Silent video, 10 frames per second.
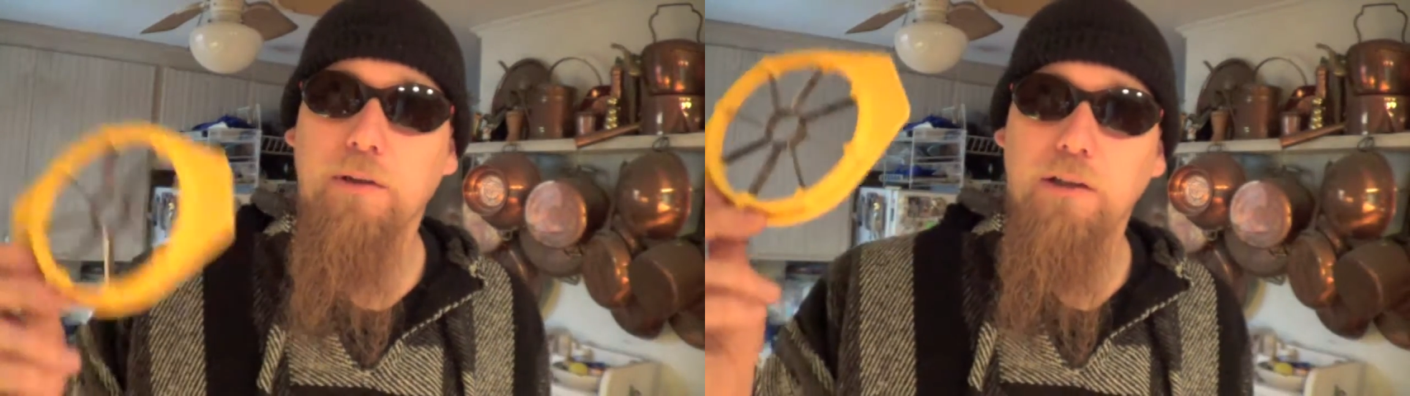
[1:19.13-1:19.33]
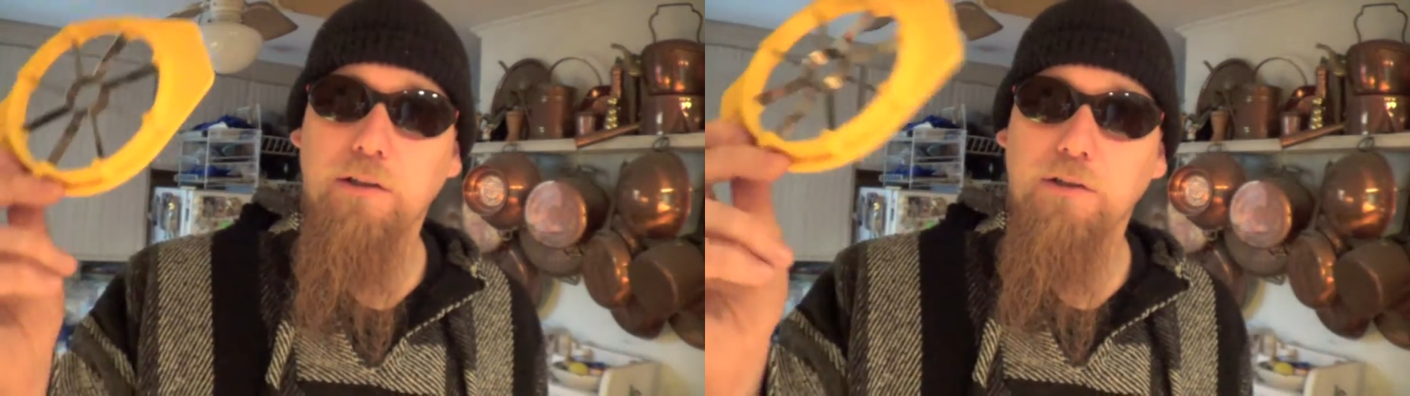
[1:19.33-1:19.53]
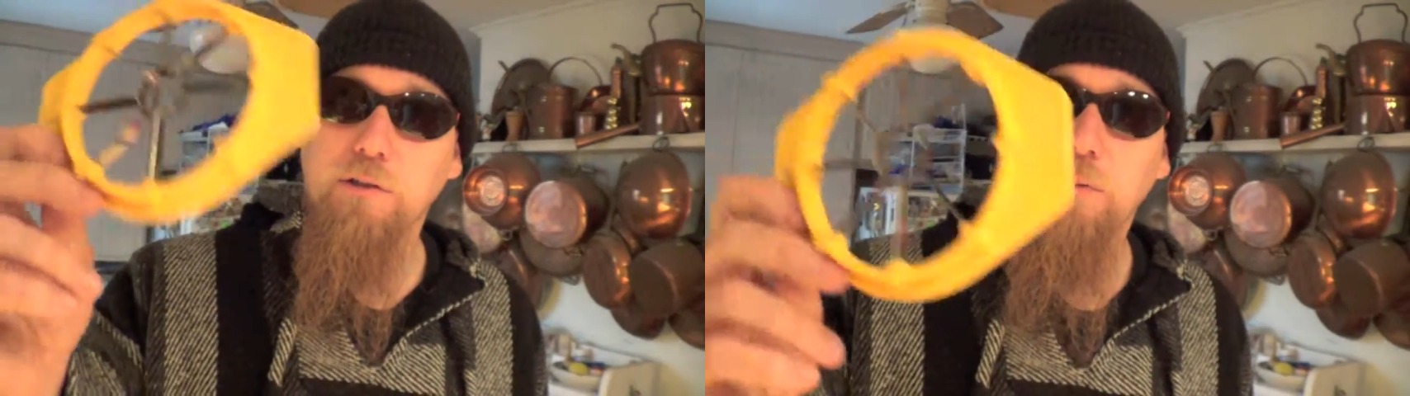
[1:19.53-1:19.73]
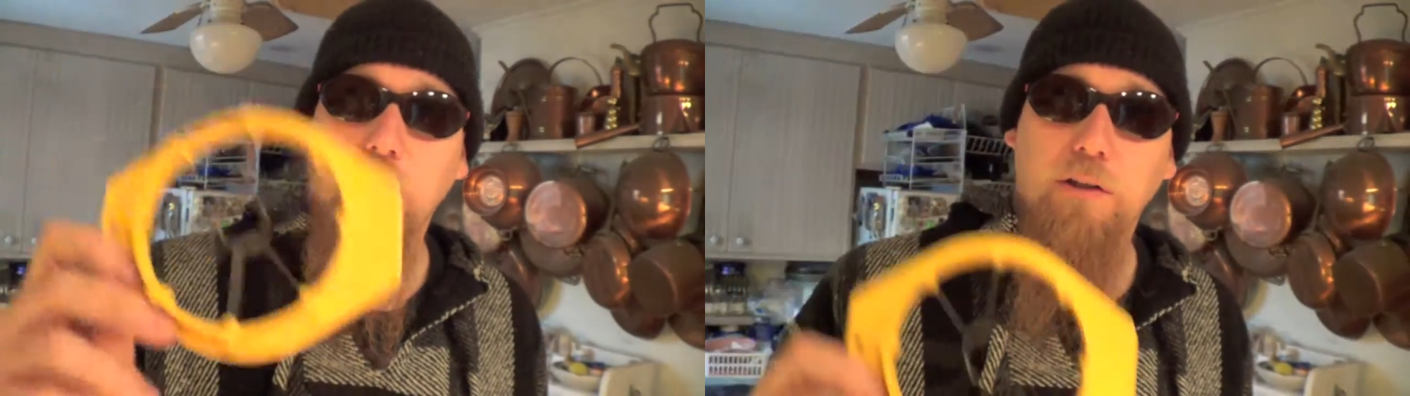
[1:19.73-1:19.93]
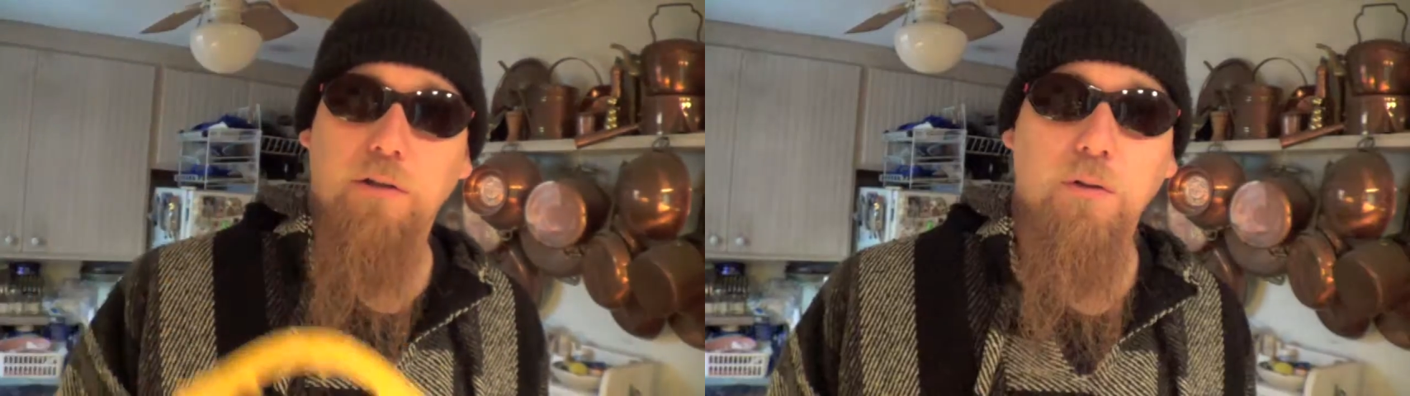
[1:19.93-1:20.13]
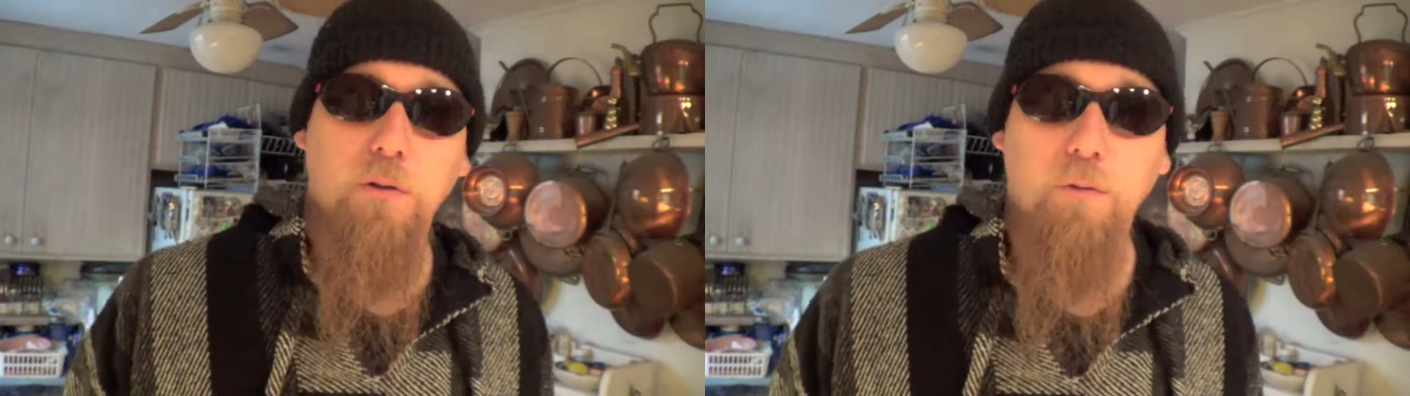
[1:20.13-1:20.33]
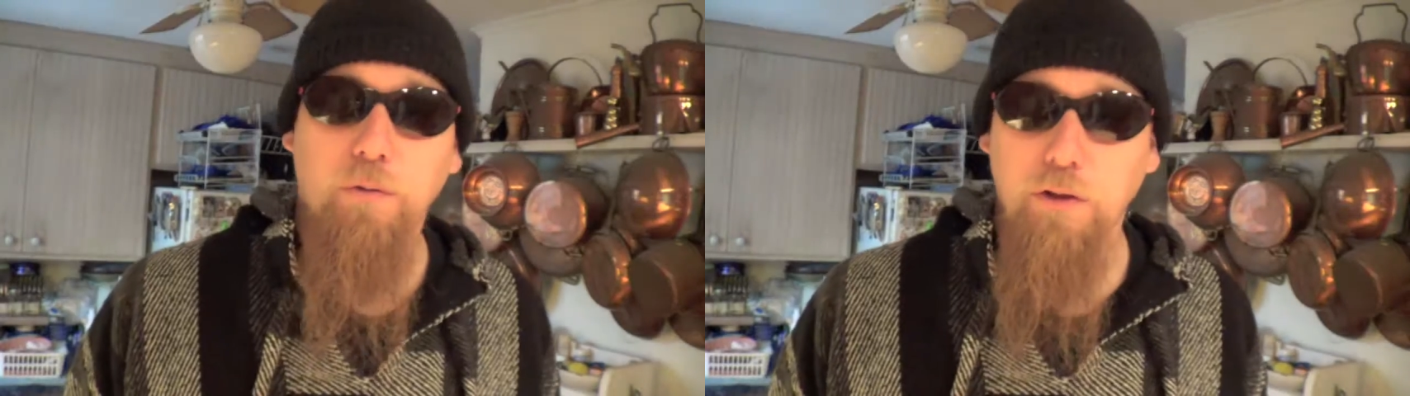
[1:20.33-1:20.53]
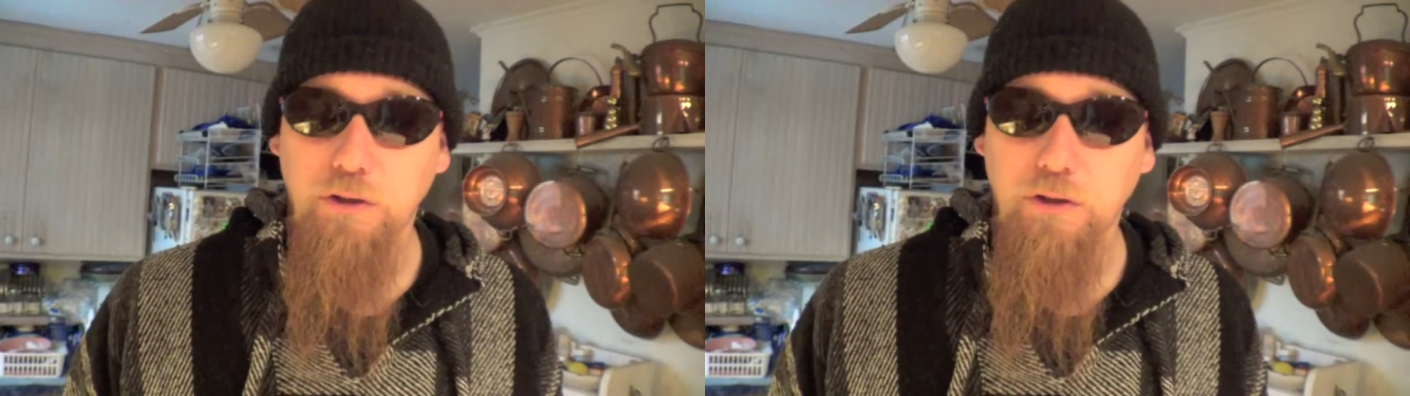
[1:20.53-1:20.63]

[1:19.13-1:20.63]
It isn't quite the tool for the